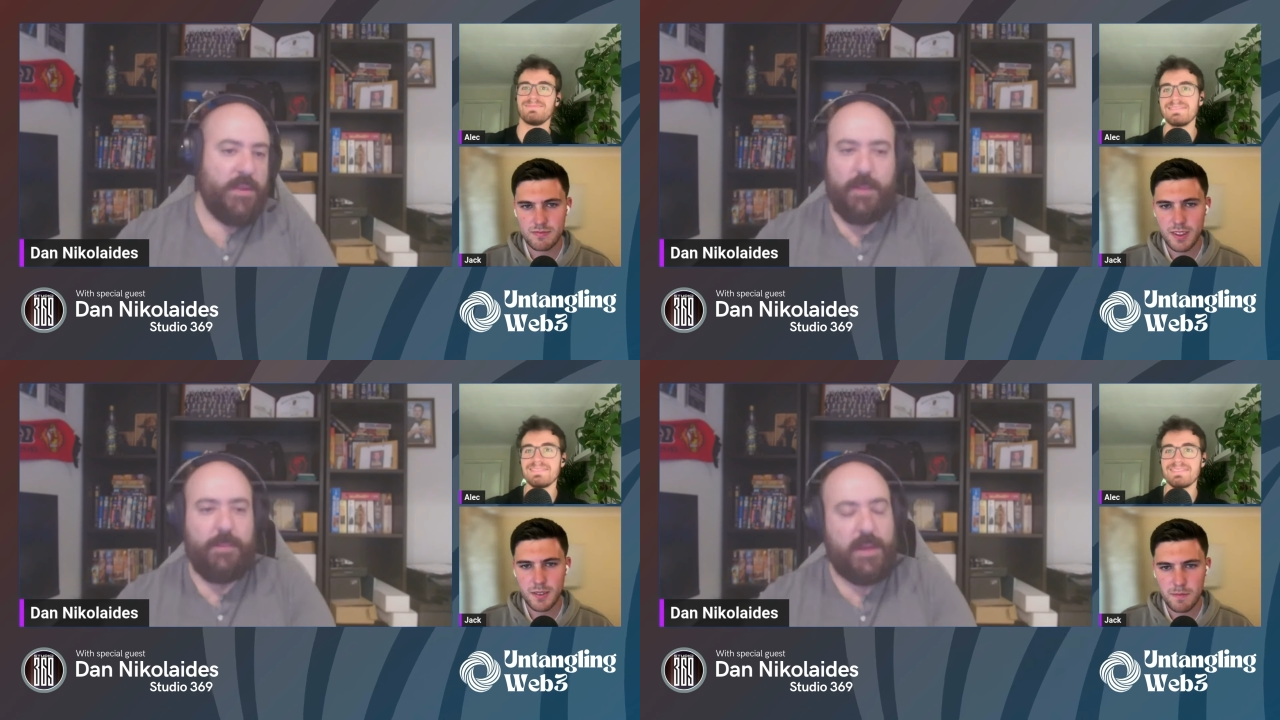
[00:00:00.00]
Speaker 1: you
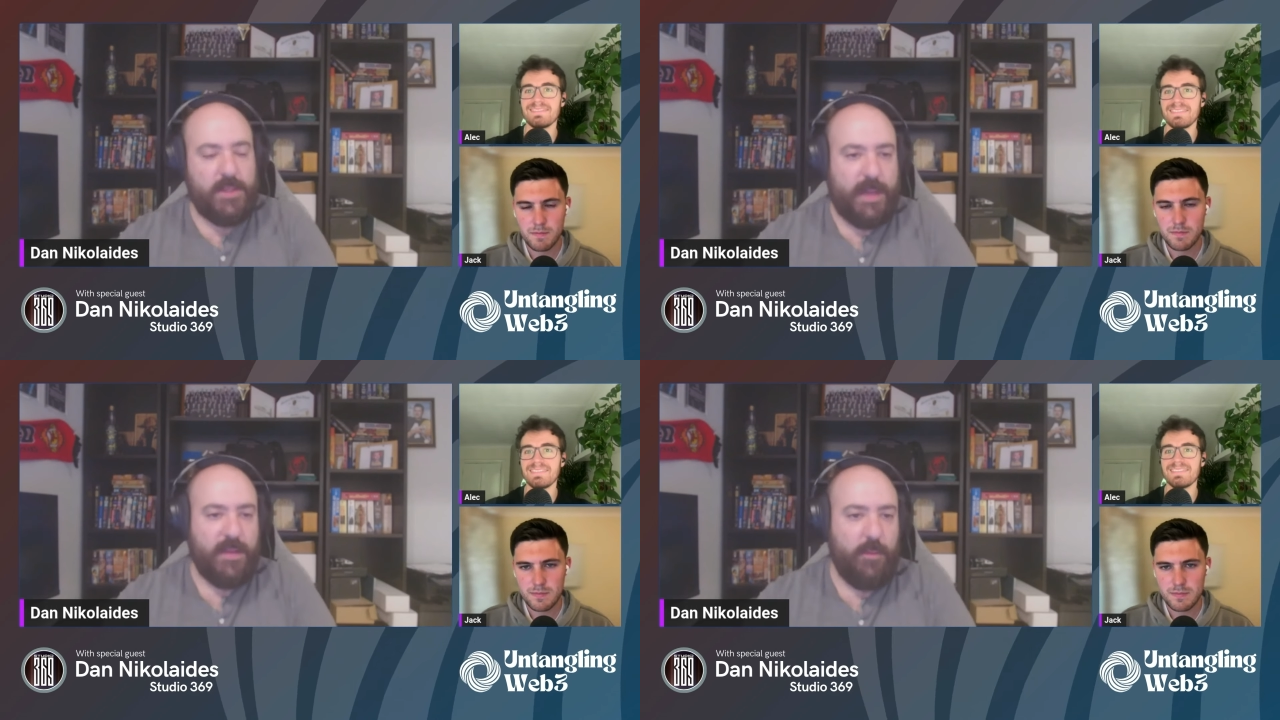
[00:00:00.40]
mm. bounce
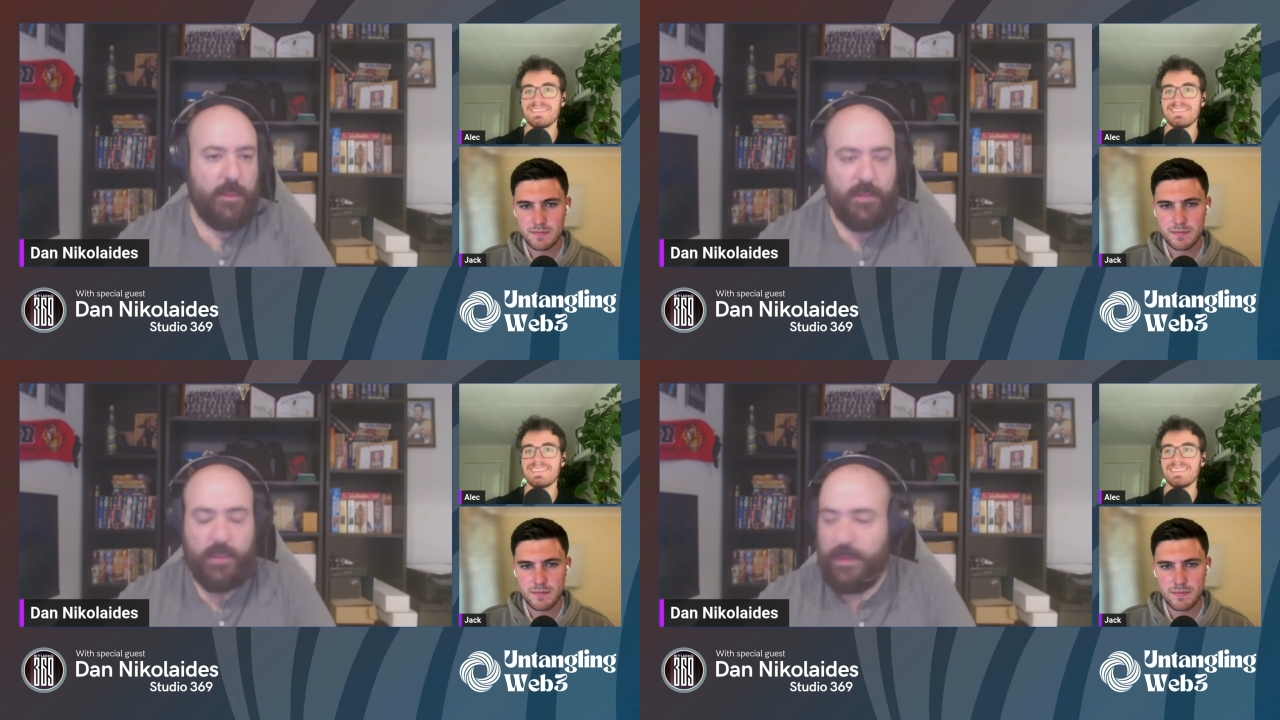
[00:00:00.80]
back and forth
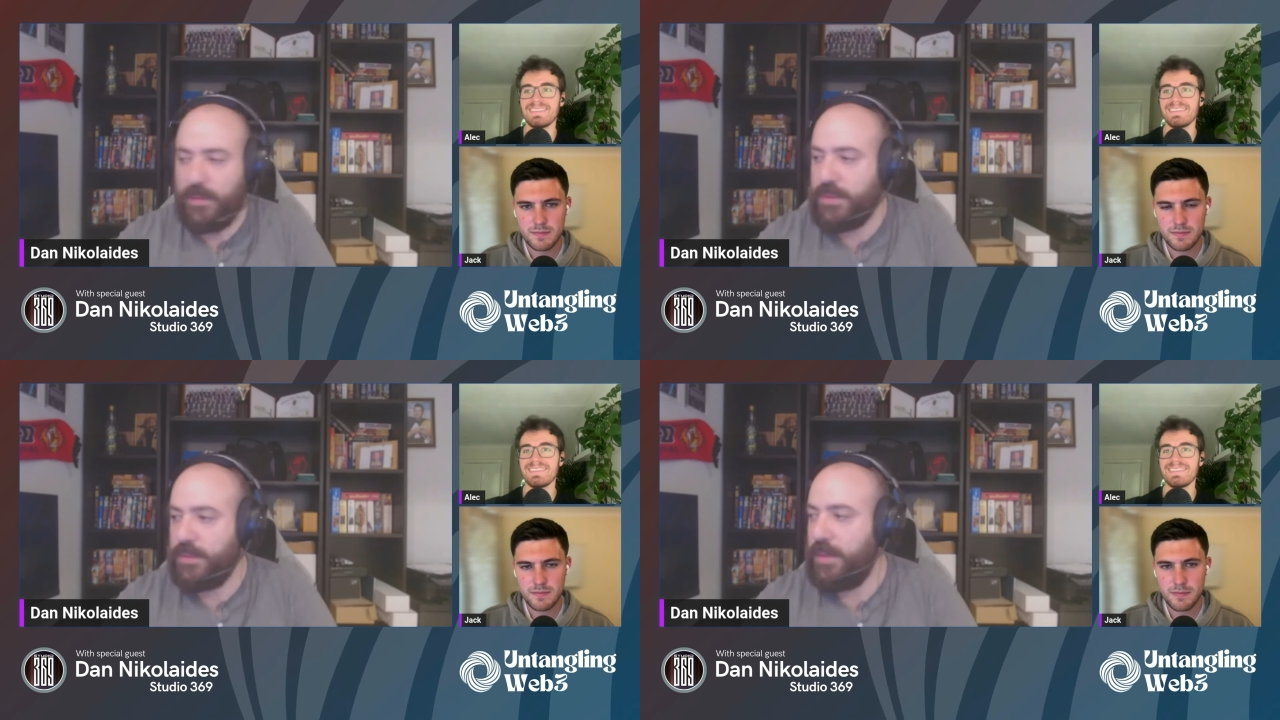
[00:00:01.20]
between those
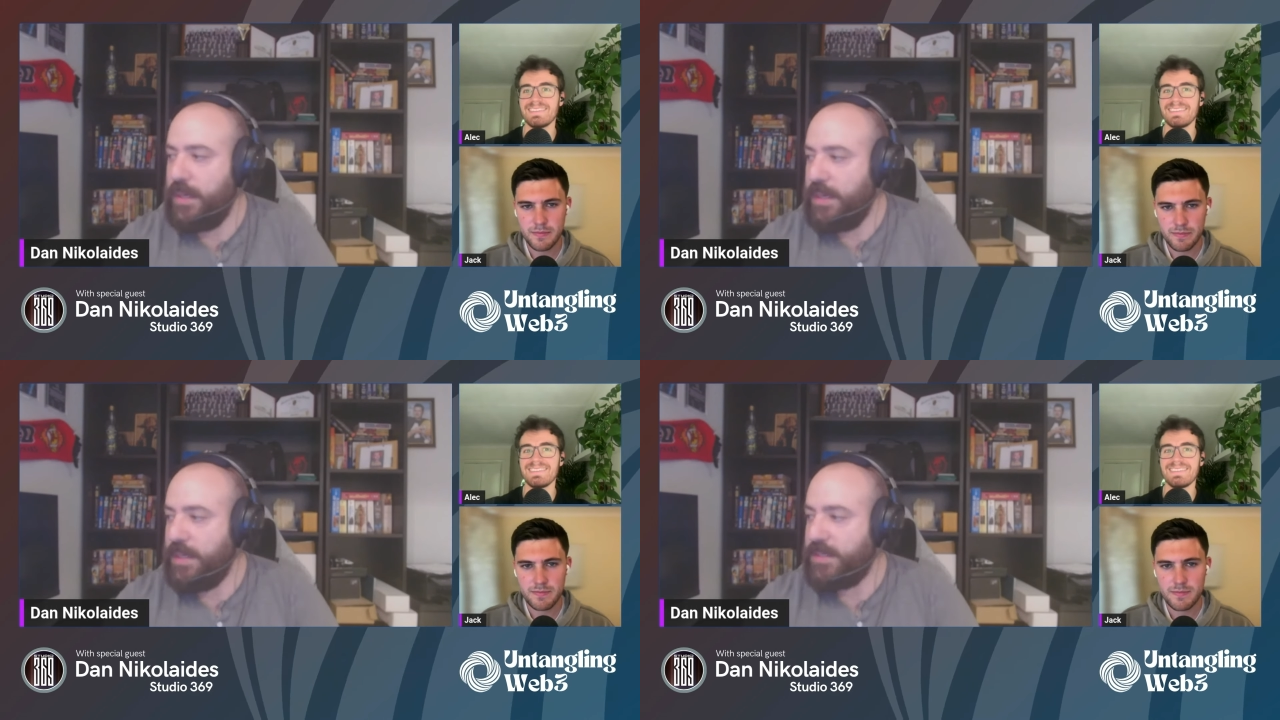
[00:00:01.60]
two
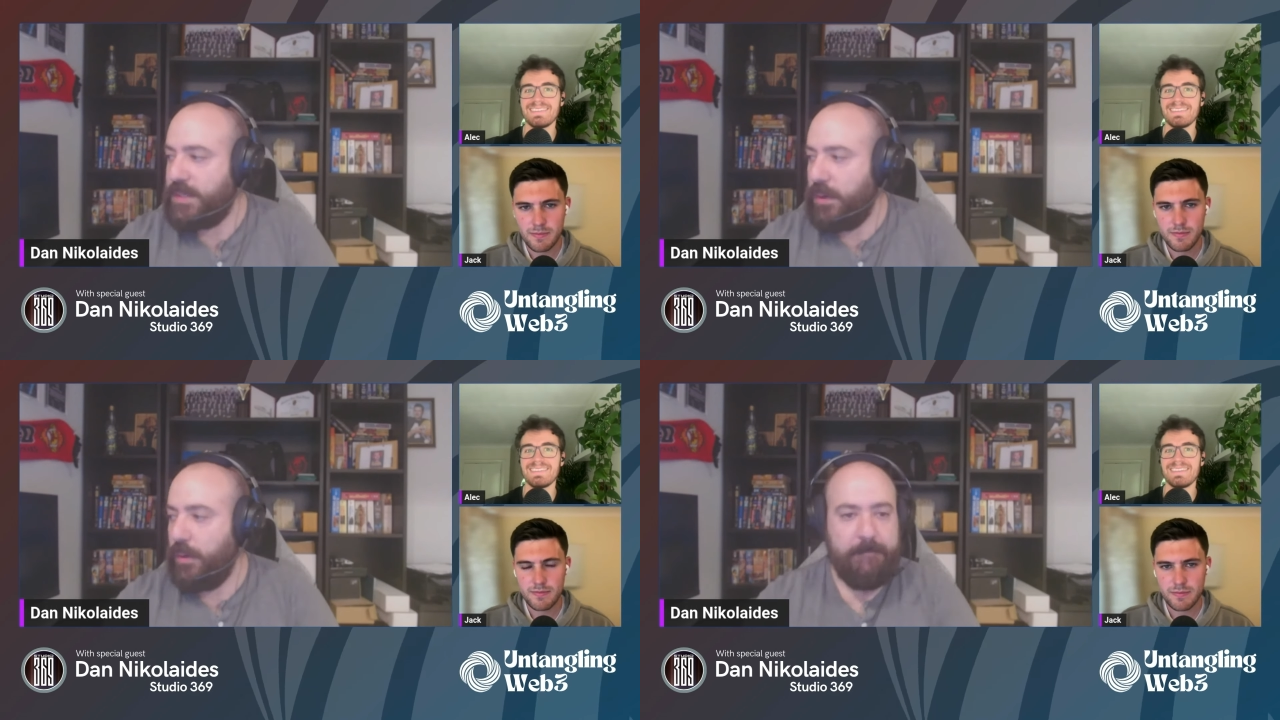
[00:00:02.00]

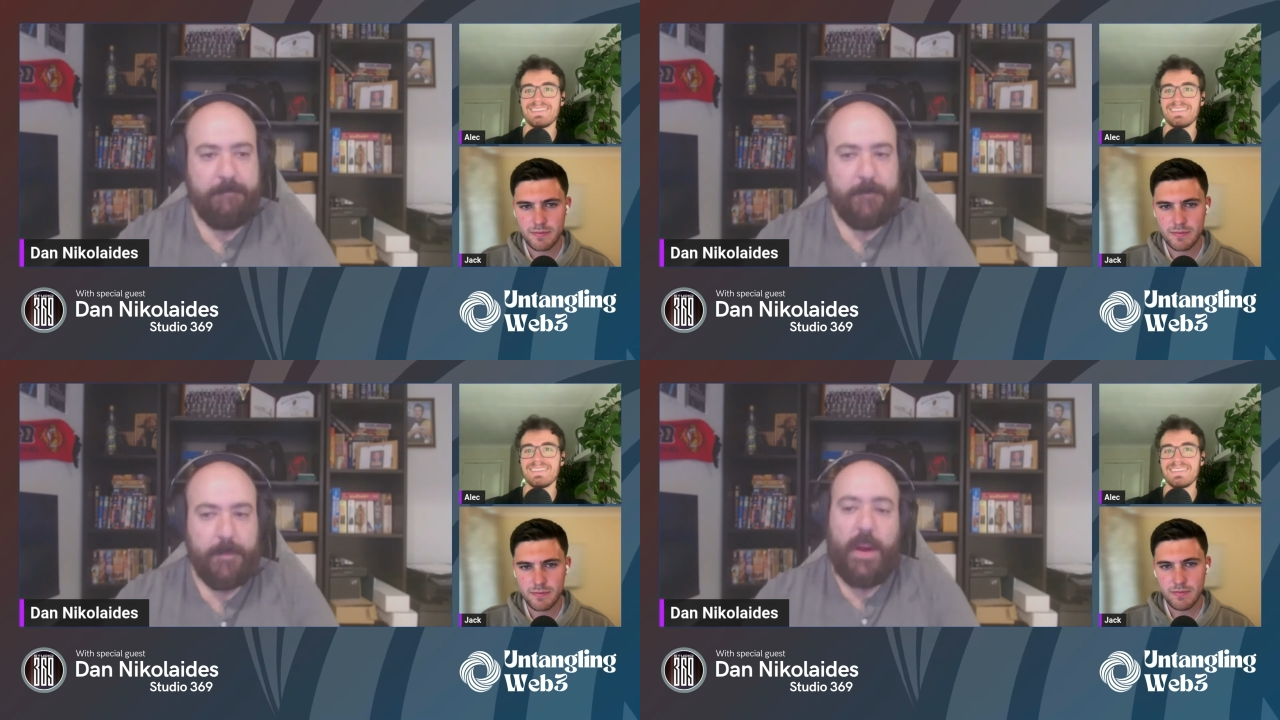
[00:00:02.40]
so
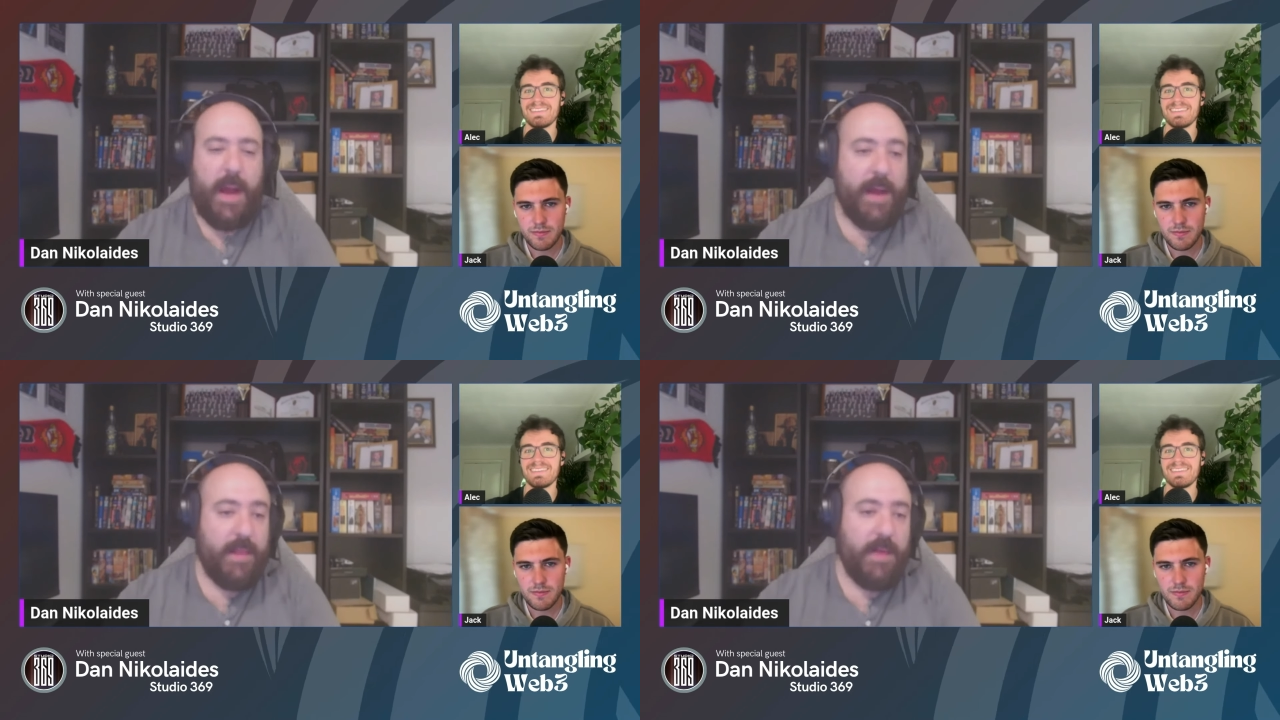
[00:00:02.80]
at a
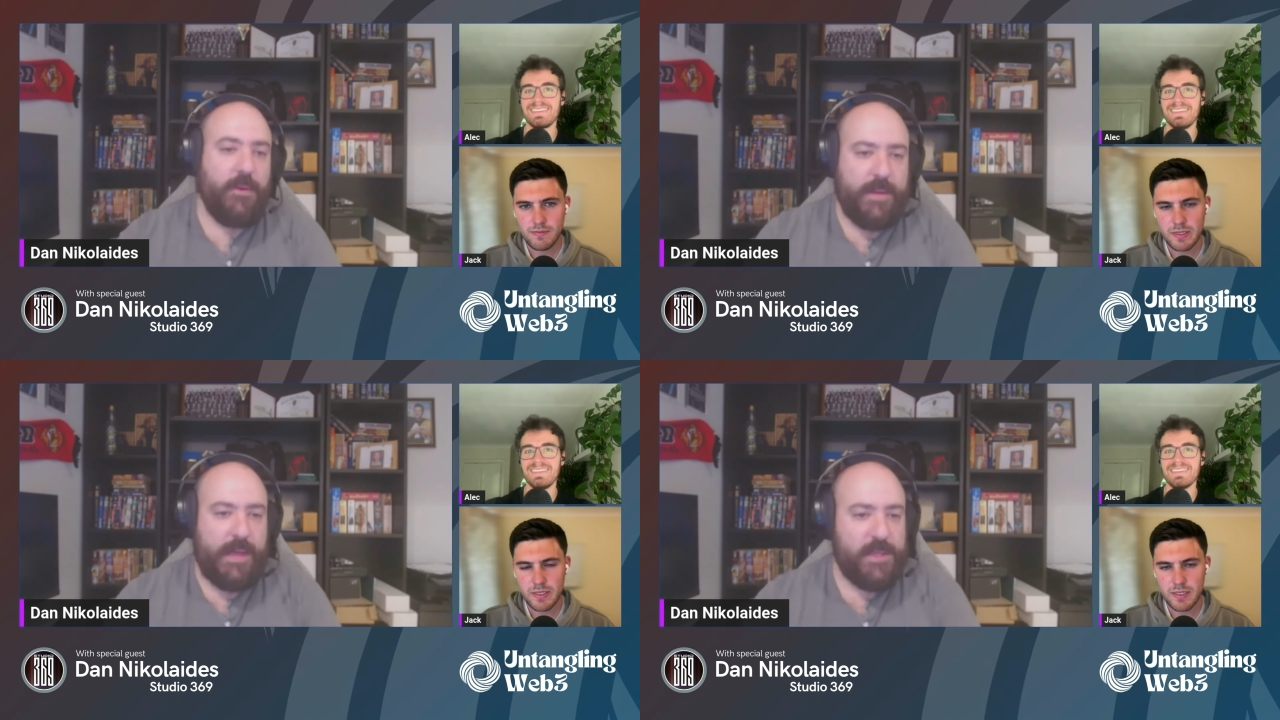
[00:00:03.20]
high level, that